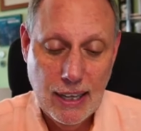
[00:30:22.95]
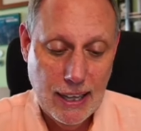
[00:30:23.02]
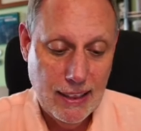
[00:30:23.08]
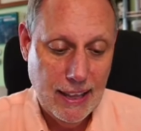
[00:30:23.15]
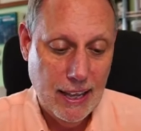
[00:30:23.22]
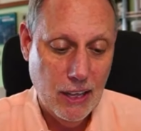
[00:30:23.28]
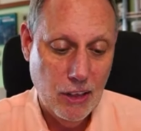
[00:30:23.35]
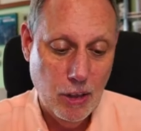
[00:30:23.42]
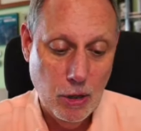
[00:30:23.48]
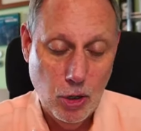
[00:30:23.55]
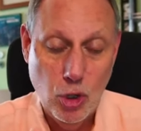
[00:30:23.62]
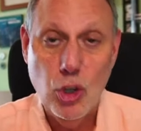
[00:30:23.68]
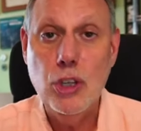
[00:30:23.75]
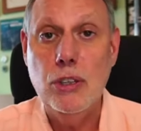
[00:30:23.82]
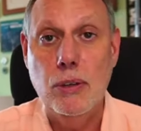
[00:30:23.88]
the, the, the
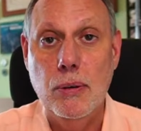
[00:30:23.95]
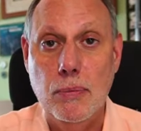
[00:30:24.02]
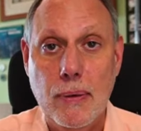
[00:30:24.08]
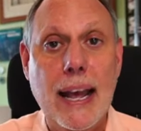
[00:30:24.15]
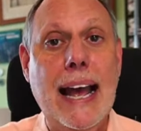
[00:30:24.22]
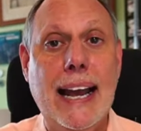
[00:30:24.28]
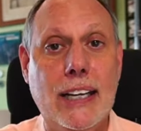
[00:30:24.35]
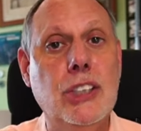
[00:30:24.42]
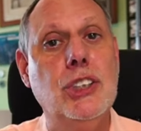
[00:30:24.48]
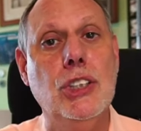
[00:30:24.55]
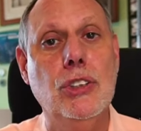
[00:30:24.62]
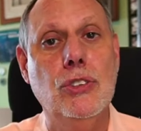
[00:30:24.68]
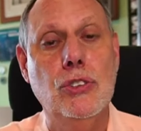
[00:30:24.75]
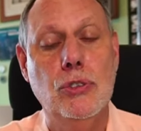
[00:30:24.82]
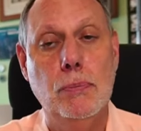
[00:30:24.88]
good
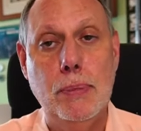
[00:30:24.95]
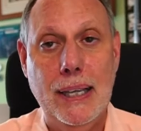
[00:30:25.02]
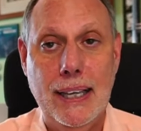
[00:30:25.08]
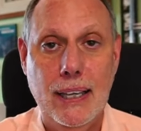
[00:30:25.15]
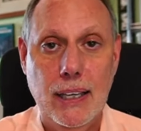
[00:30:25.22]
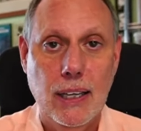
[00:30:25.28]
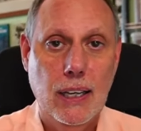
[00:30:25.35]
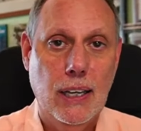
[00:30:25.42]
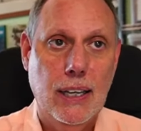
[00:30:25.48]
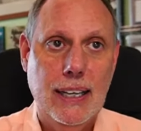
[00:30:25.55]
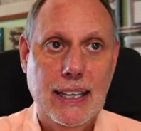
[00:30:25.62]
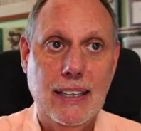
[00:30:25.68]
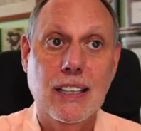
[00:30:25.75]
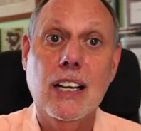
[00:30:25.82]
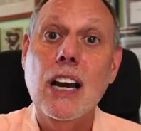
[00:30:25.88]
actions be
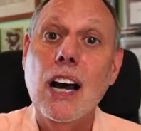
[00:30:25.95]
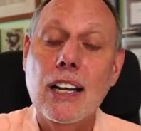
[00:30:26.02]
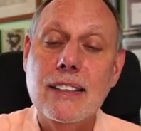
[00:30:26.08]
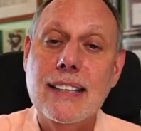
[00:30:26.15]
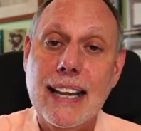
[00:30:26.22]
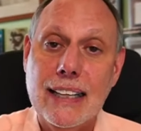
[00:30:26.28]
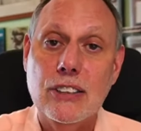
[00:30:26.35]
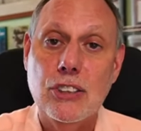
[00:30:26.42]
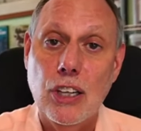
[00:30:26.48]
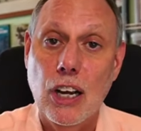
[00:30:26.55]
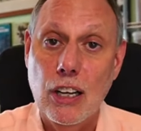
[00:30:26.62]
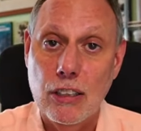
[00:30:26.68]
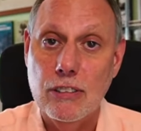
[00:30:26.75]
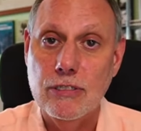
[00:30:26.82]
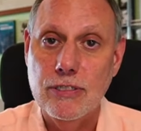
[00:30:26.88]
in the context
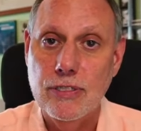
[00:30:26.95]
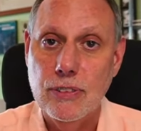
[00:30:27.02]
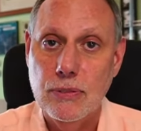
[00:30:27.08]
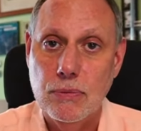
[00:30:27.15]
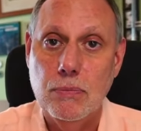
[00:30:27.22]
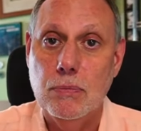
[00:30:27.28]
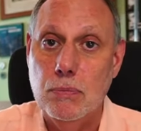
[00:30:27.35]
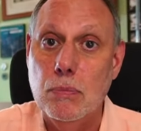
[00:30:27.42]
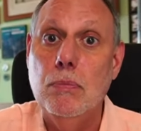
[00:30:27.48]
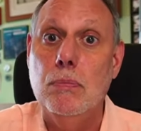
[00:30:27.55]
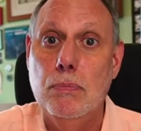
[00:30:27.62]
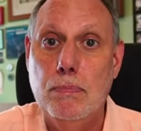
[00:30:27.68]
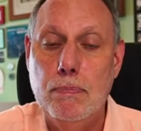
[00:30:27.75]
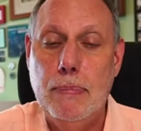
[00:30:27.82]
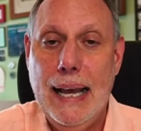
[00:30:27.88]
of
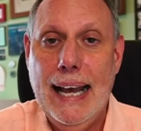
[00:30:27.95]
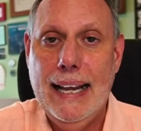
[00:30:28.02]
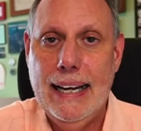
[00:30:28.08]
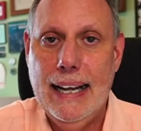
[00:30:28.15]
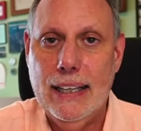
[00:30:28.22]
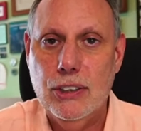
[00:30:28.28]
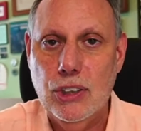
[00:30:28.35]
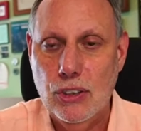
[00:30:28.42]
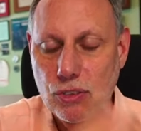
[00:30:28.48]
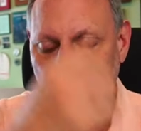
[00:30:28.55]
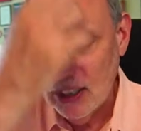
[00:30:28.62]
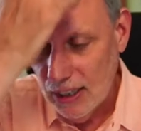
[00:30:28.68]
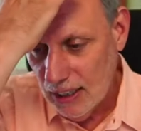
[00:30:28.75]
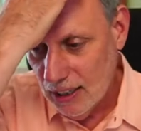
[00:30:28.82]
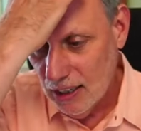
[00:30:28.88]
mm, bad
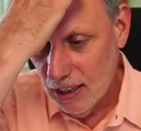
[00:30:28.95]
actions.